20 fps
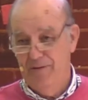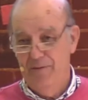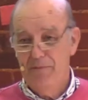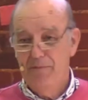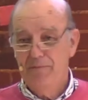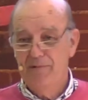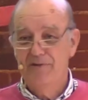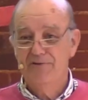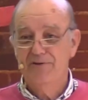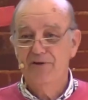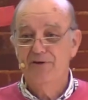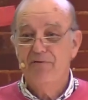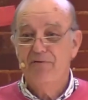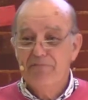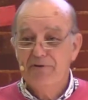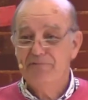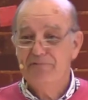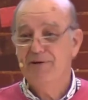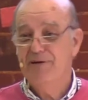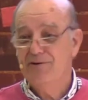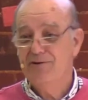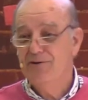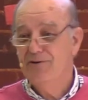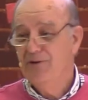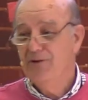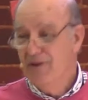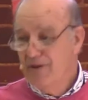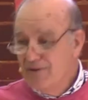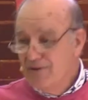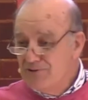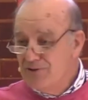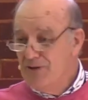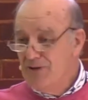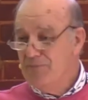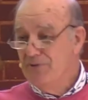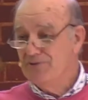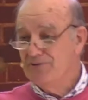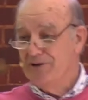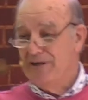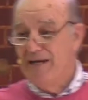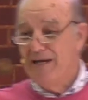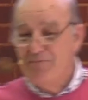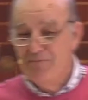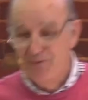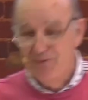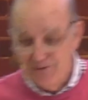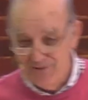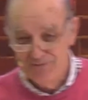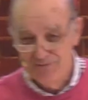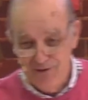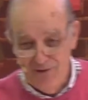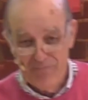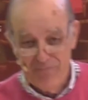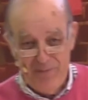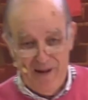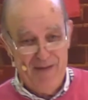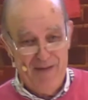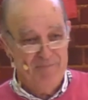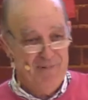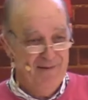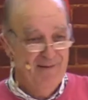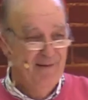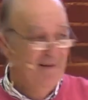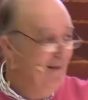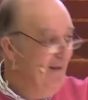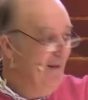I remember listening to 52 sermons on Hebrews of John Piper.